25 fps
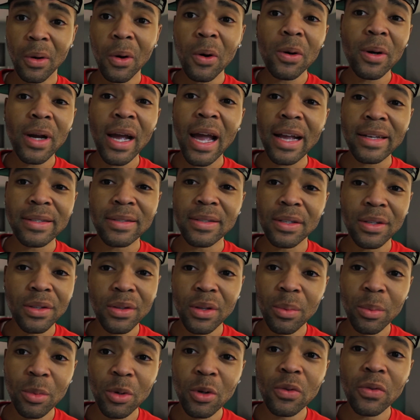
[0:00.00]
or acted
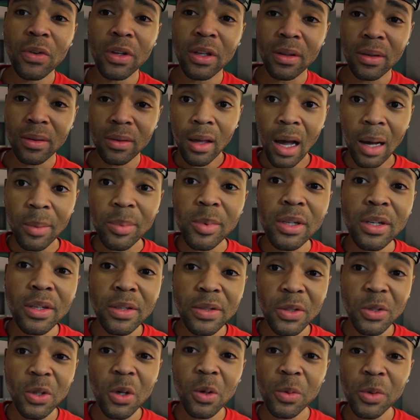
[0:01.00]
in the movie. I'm gonna
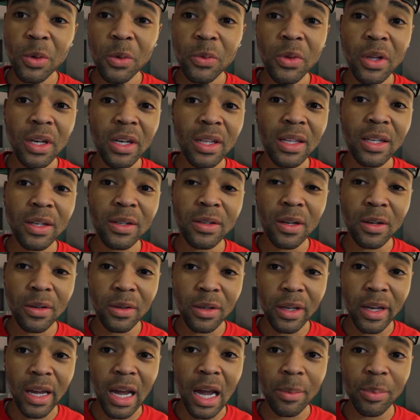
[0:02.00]
assume you think
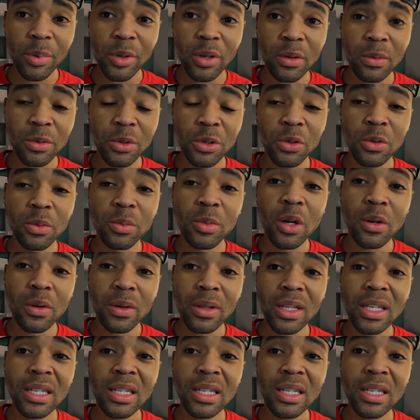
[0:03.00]
Leonardo DiCaprio drew Mona